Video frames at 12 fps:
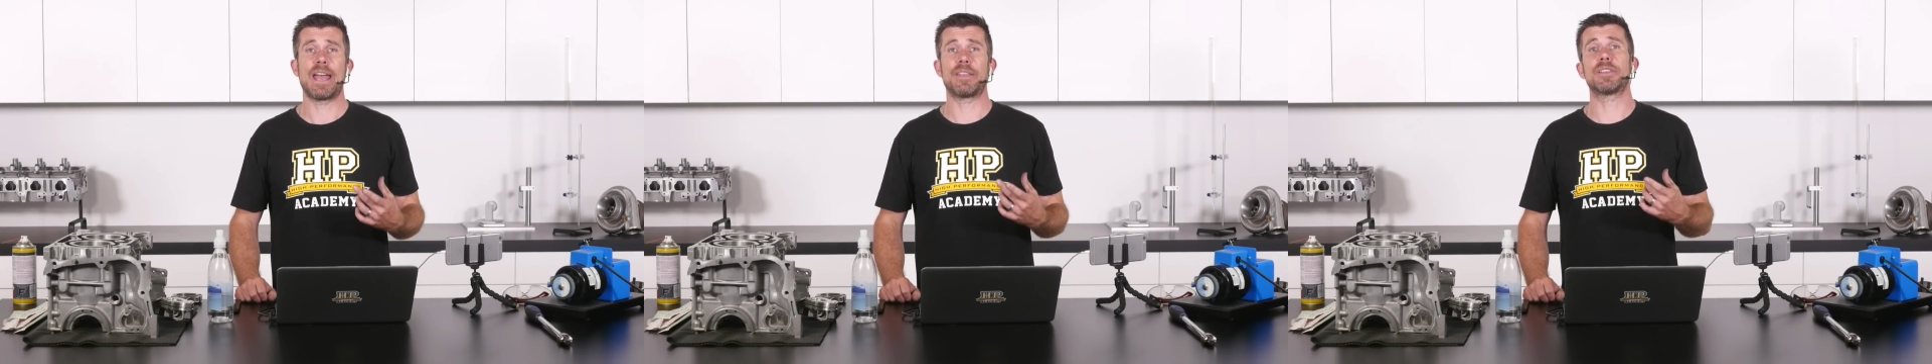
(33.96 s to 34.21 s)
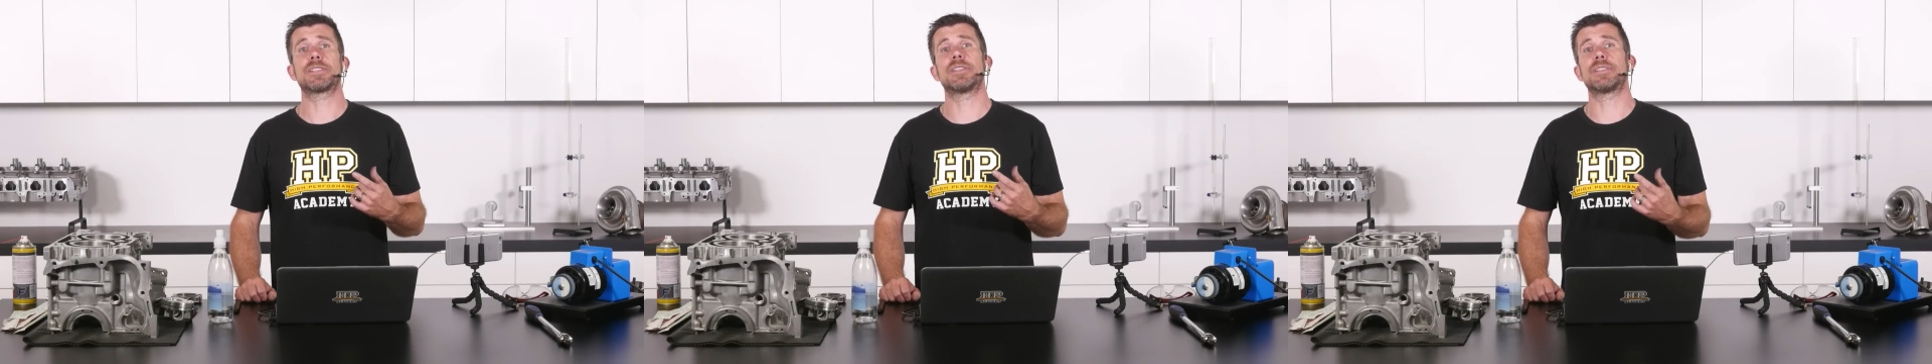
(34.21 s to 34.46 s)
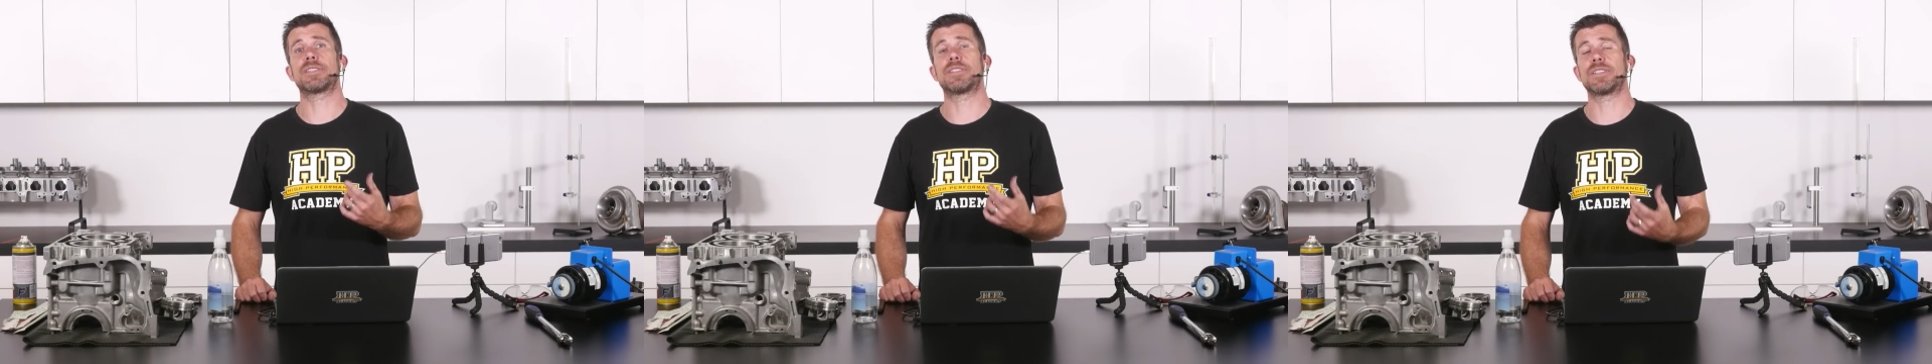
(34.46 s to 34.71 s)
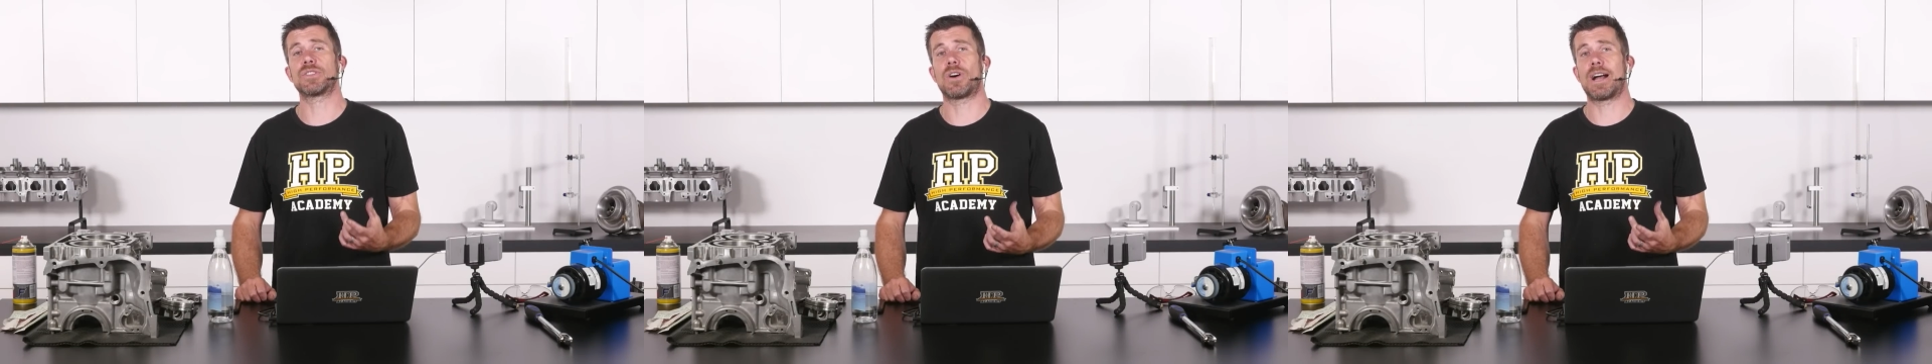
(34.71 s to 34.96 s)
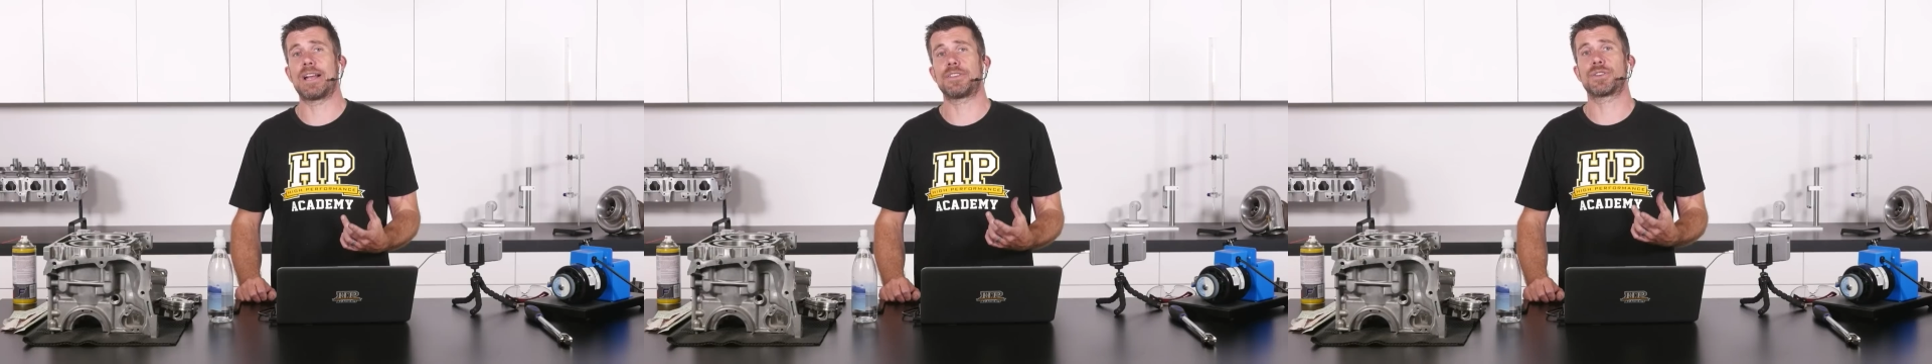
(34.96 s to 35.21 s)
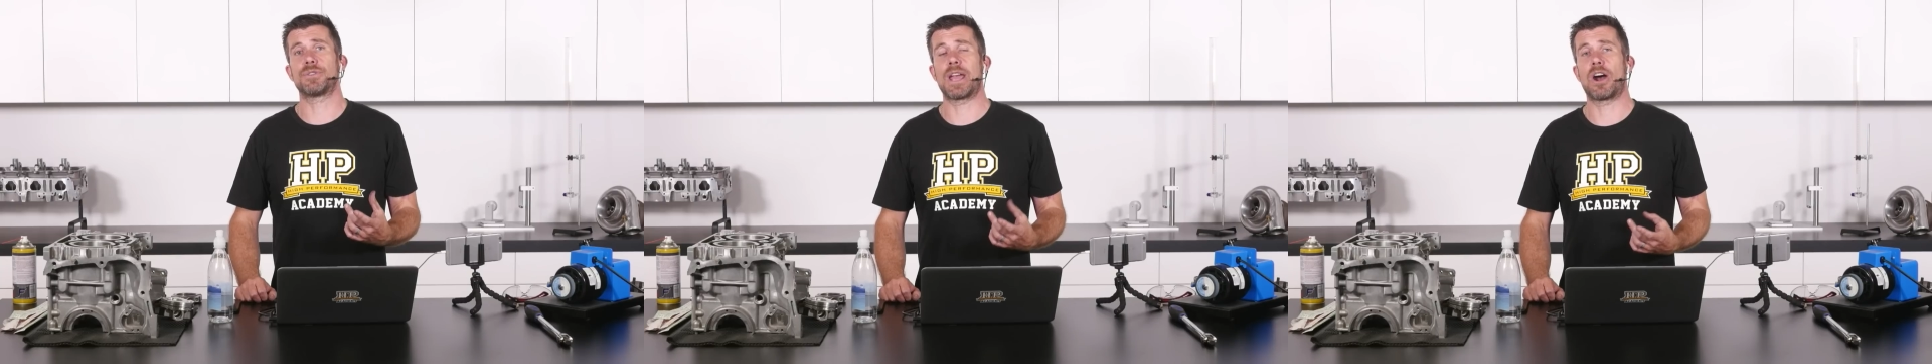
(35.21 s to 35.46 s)
and this is
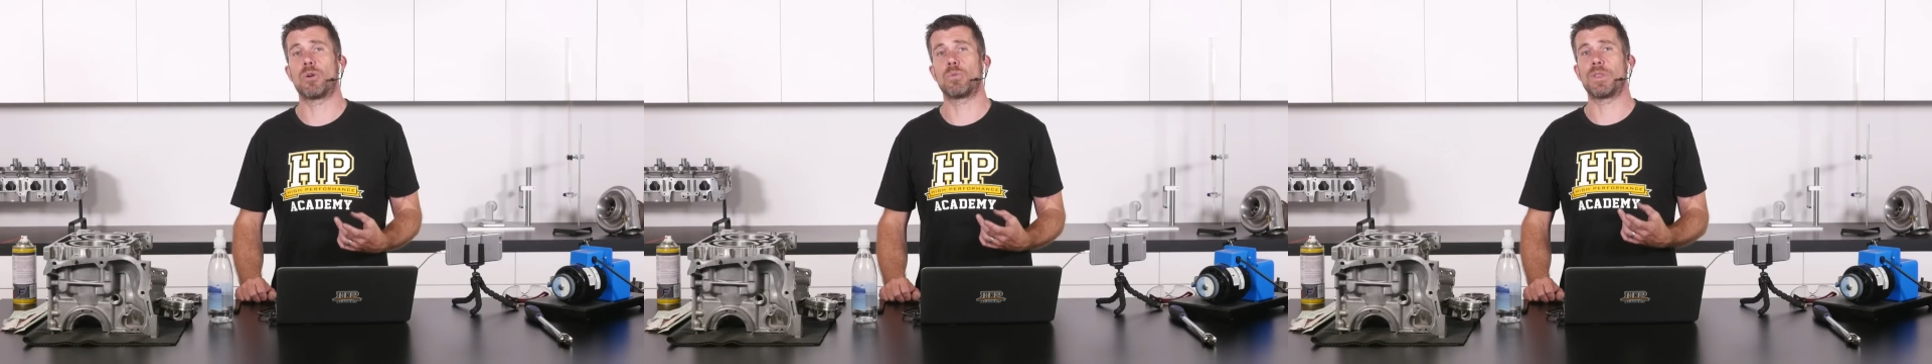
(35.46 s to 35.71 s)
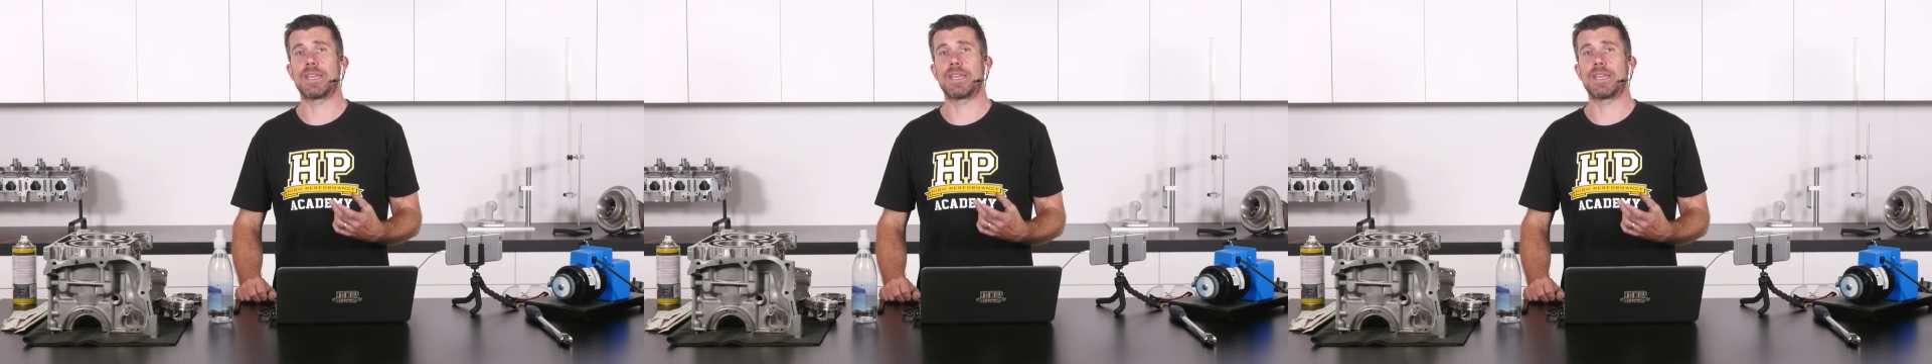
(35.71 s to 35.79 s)
designed to help